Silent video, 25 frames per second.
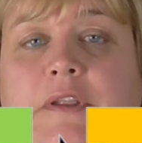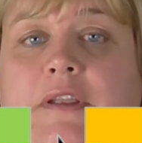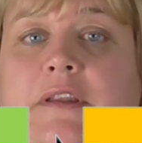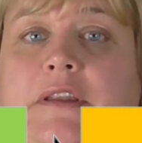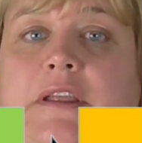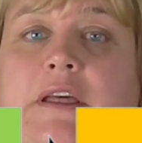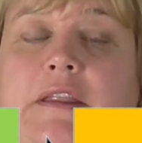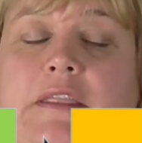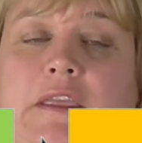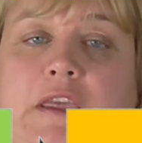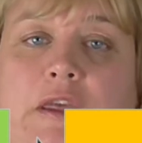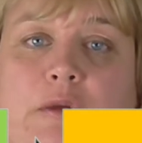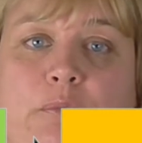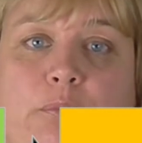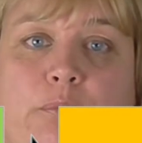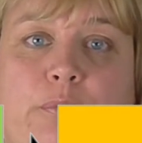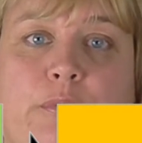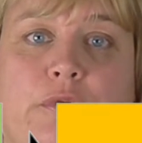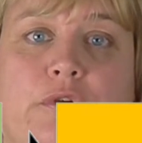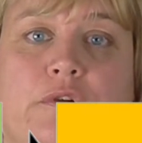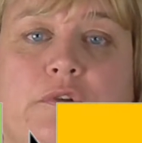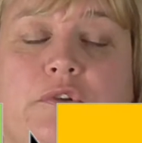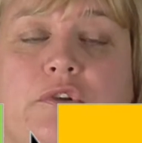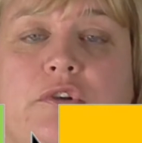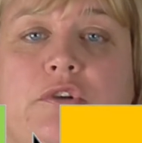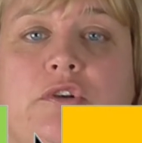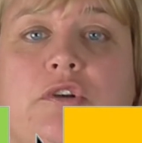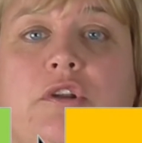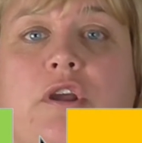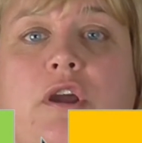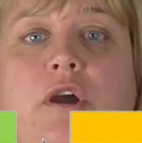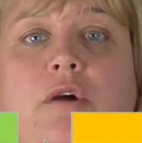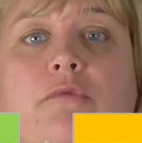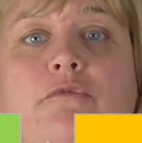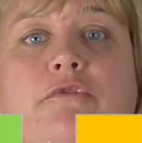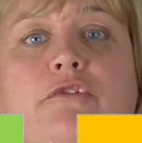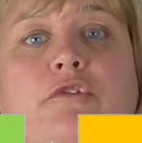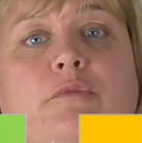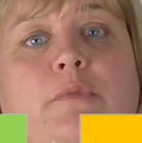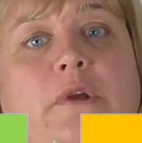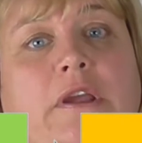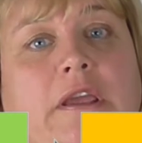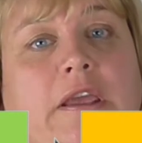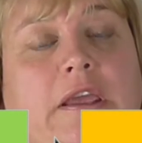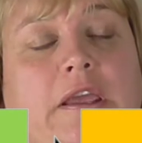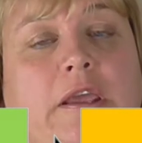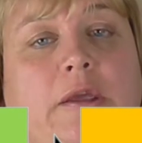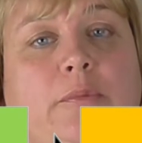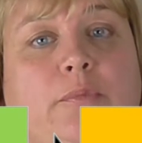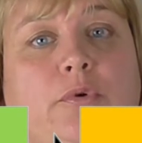Now the input could come from a
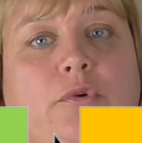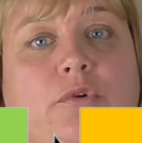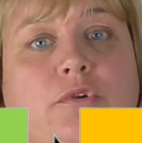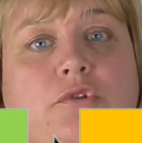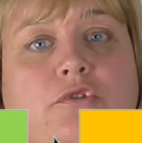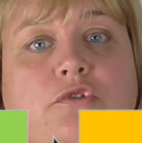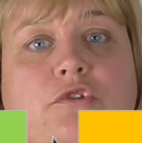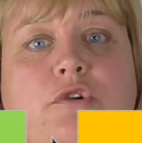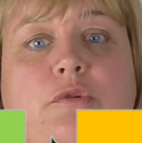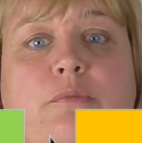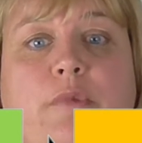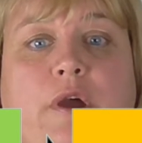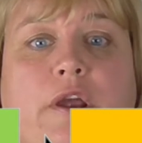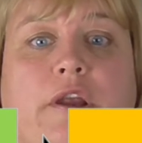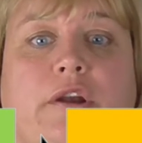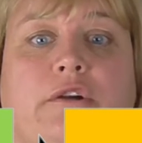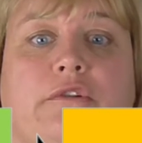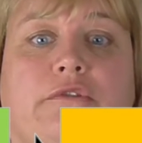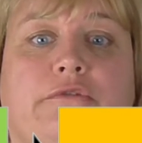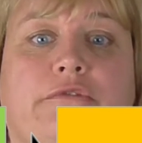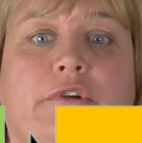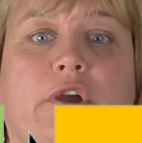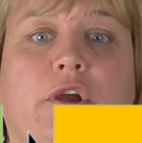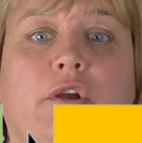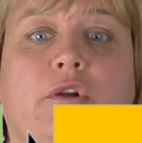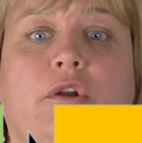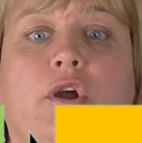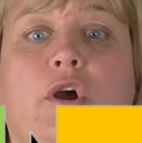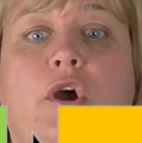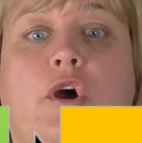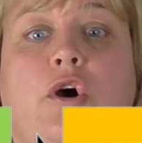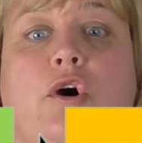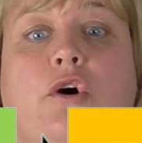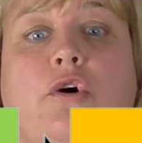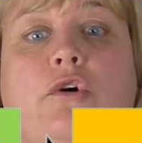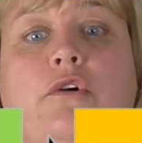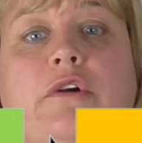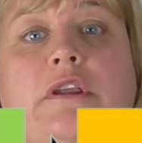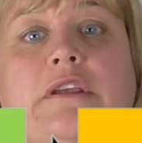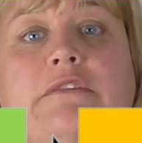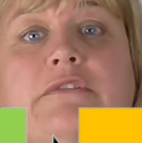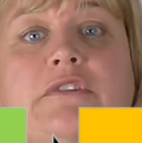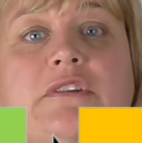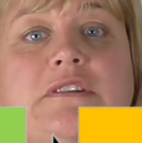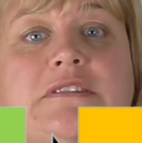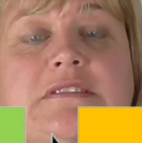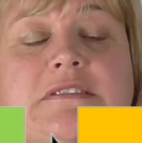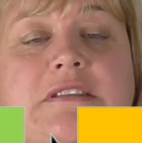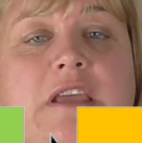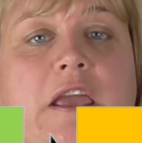keyboard or a microphone or
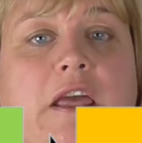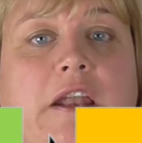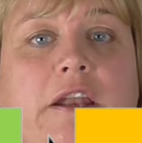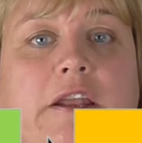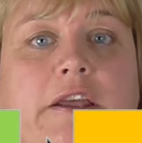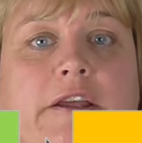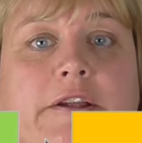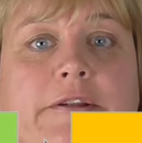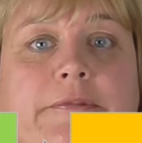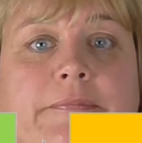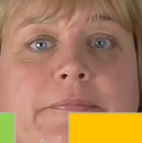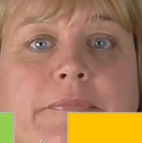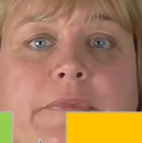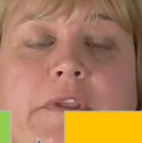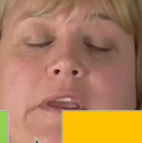even a scanner.